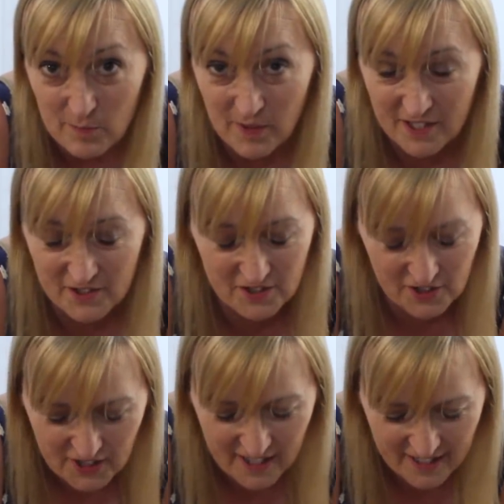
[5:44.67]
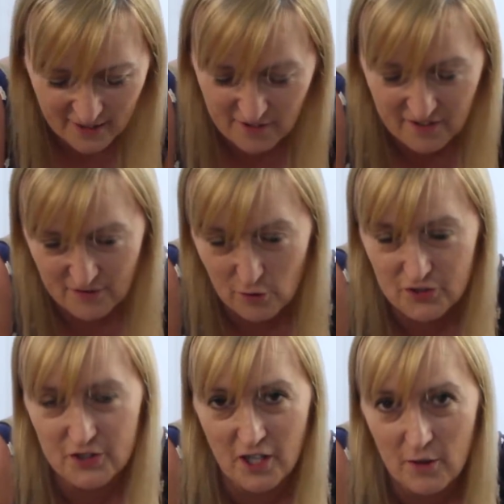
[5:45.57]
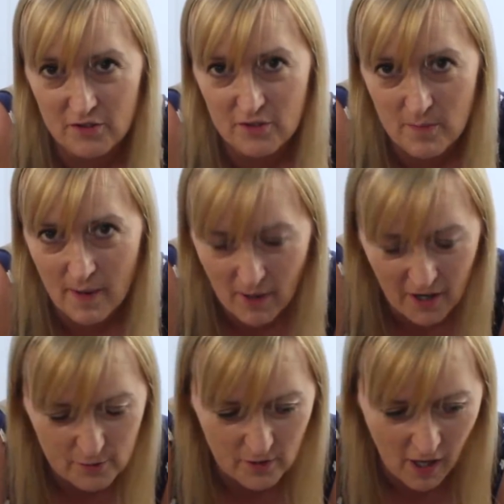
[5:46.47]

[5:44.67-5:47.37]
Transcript: because suddenly the thoughts are going through my mind.